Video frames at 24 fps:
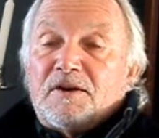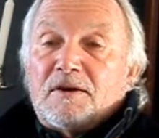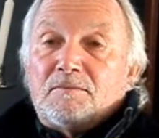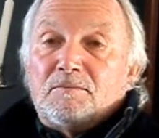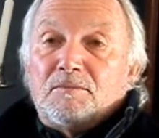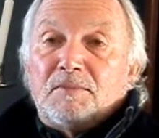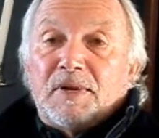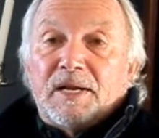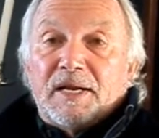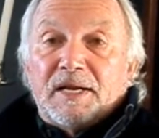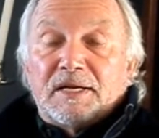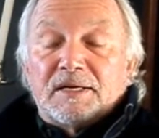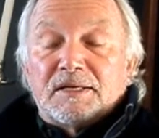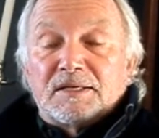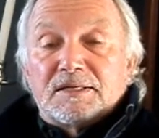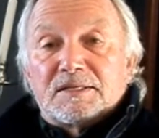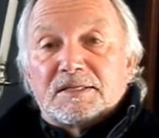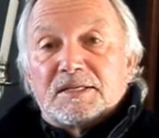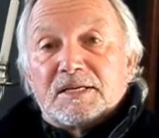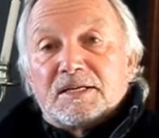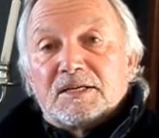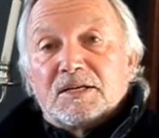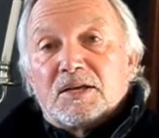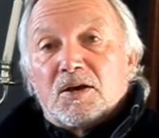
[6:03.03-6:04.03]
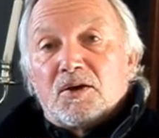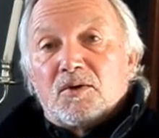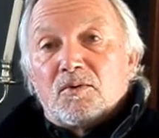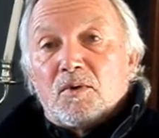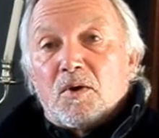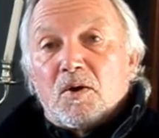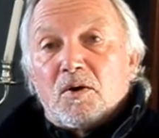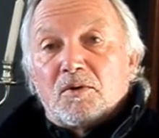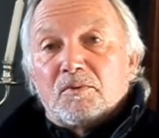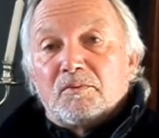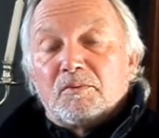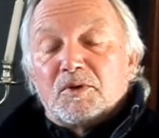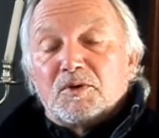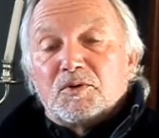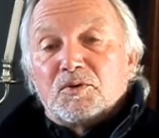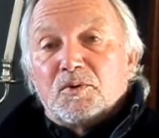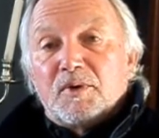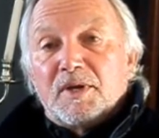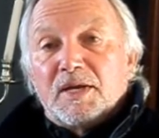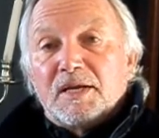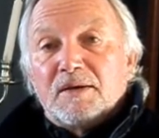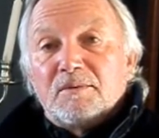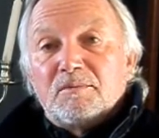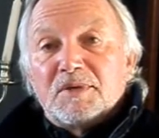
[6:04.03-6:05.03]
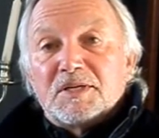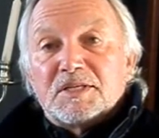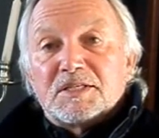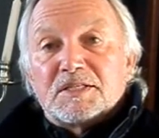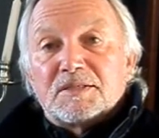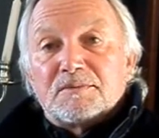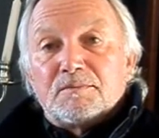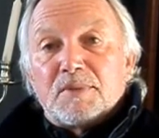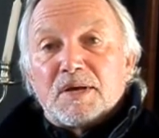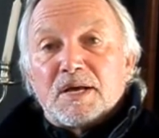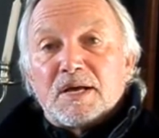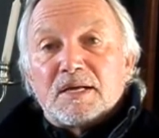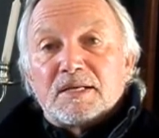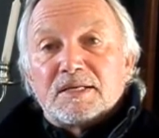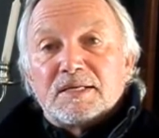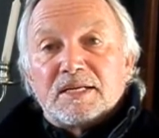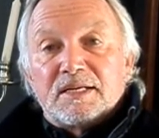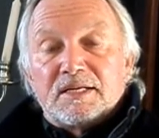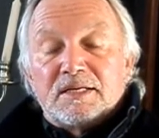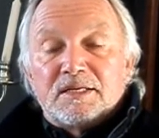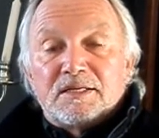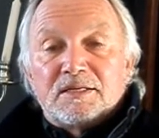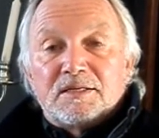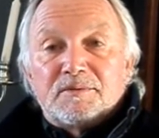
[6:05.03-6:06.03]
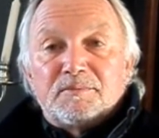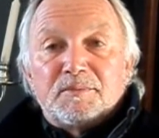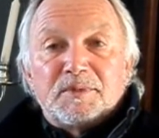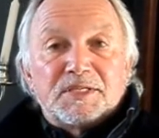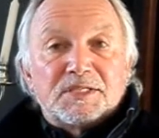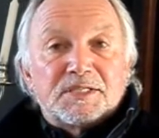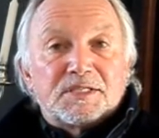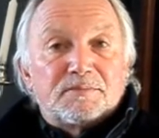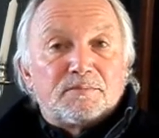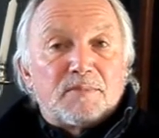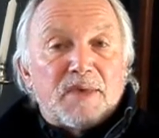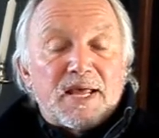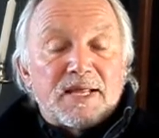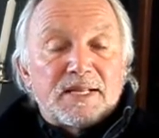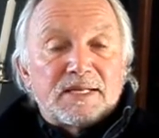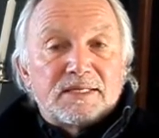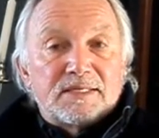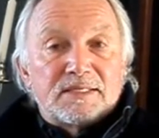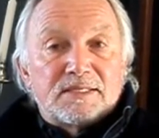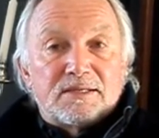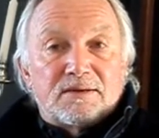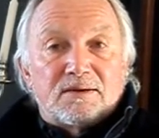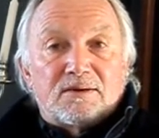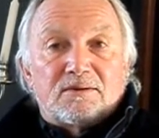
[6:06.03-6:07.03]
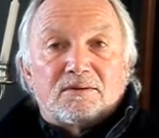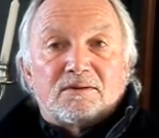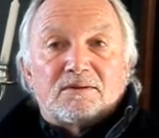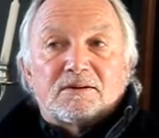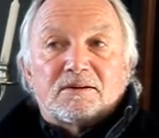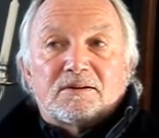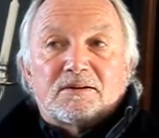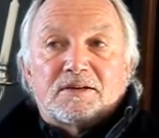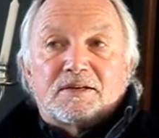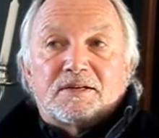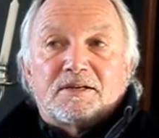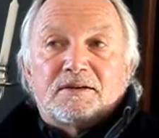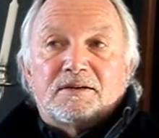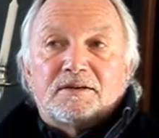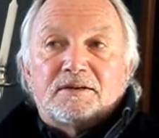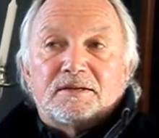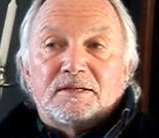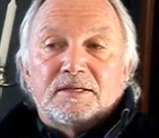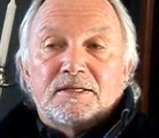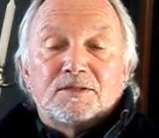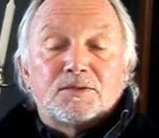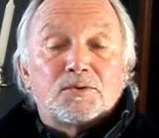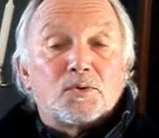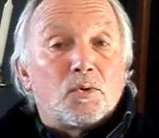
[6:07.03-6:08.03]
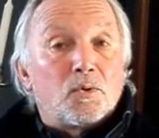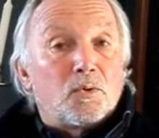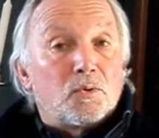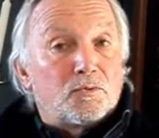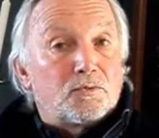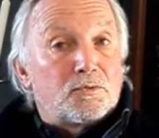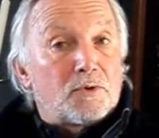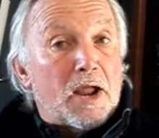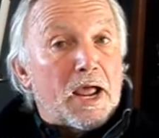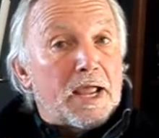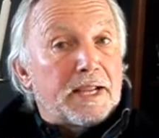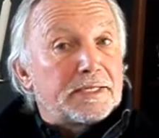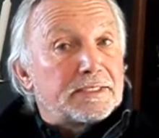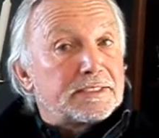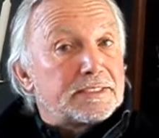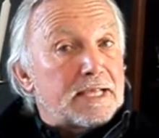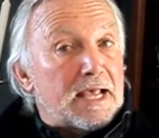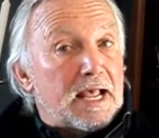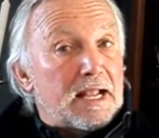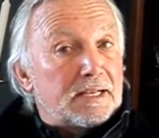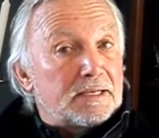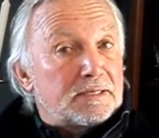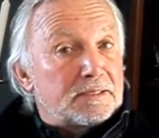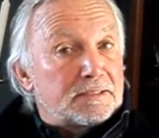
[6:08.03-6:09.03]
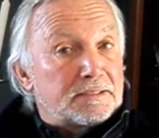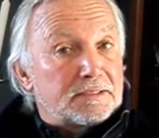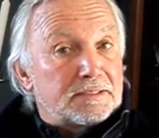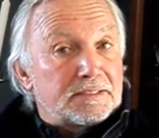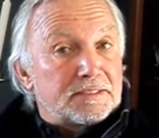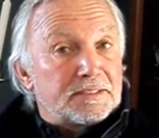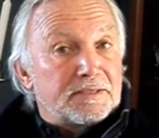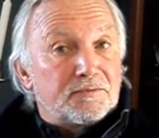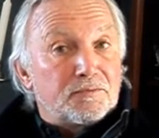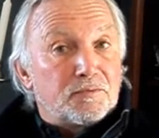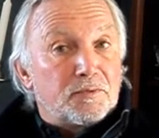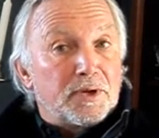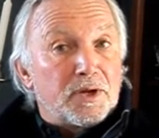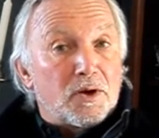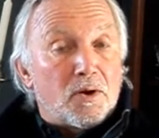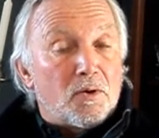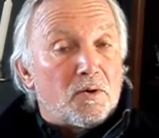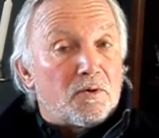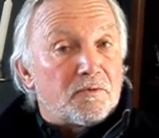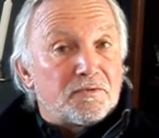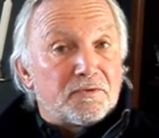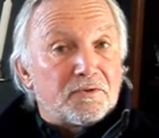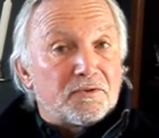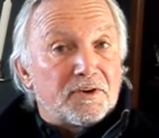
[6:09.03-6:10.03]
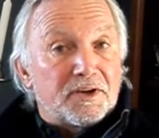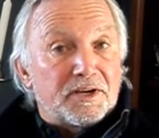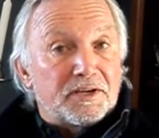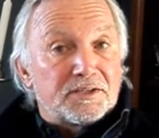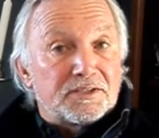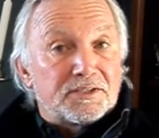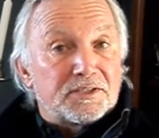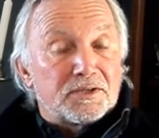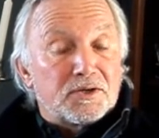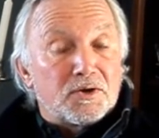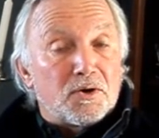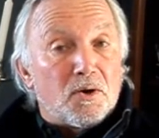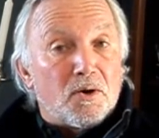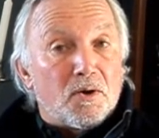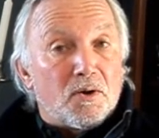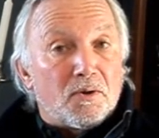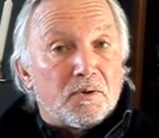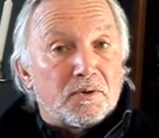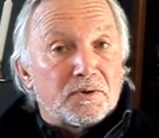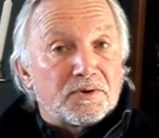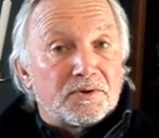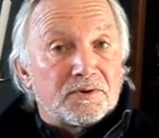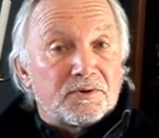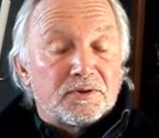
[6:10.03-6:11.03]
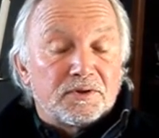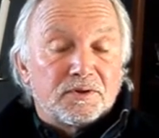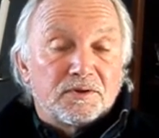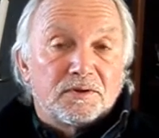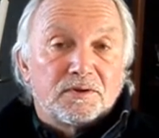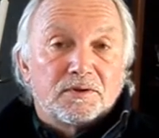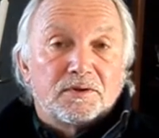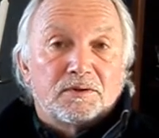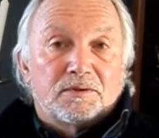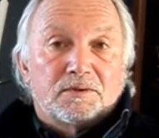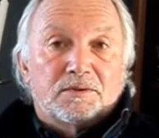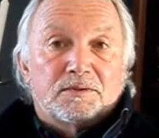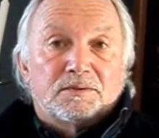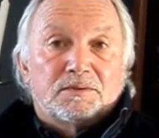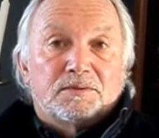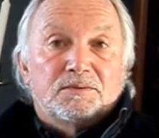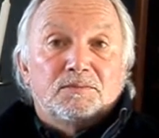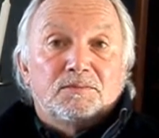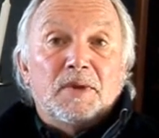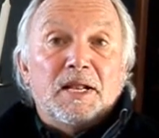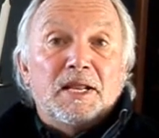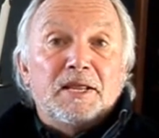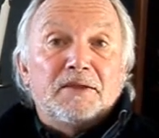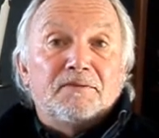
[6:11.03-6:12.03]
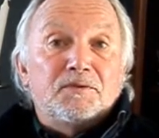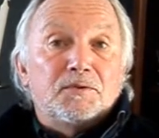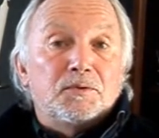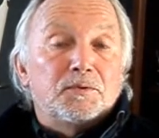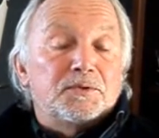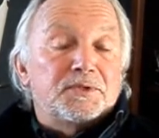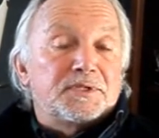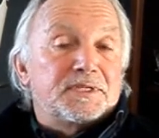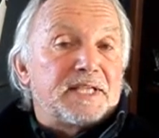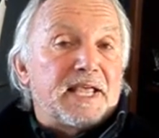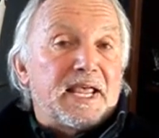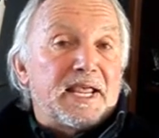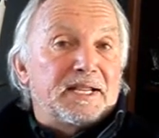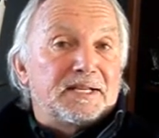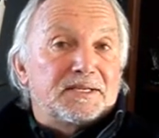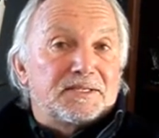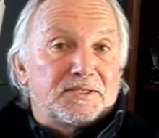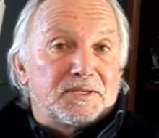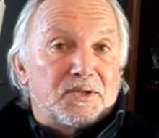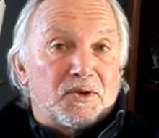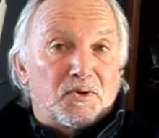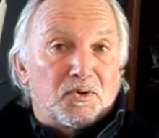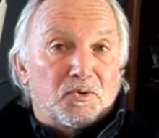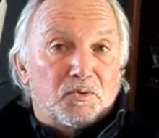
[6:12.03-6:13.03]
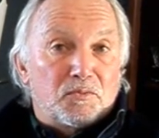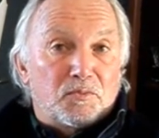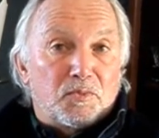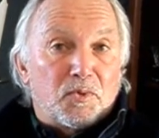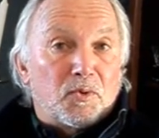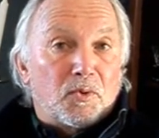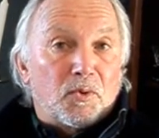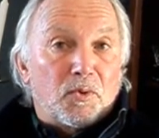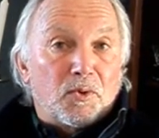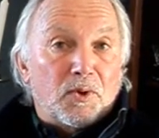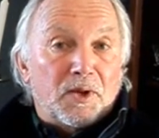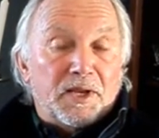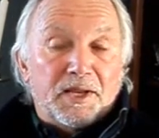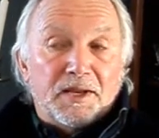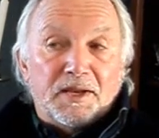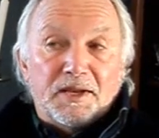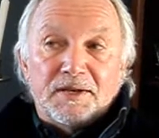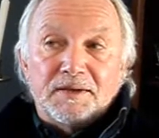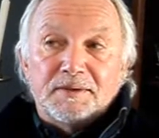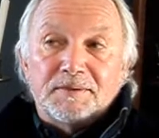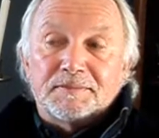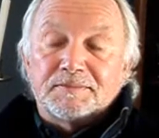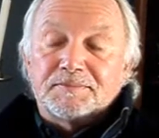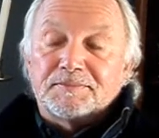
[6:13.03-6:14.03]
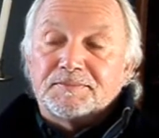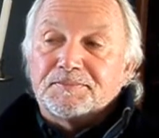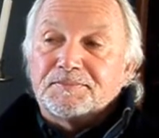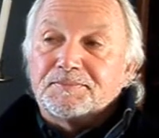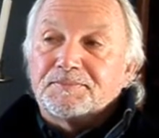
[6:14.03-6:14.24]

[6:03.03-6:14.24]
fumblings that go on between Miss Budd and Miss Bantock. It's all right, Alice, if we offer it to God. Well, if you say so, Pauline.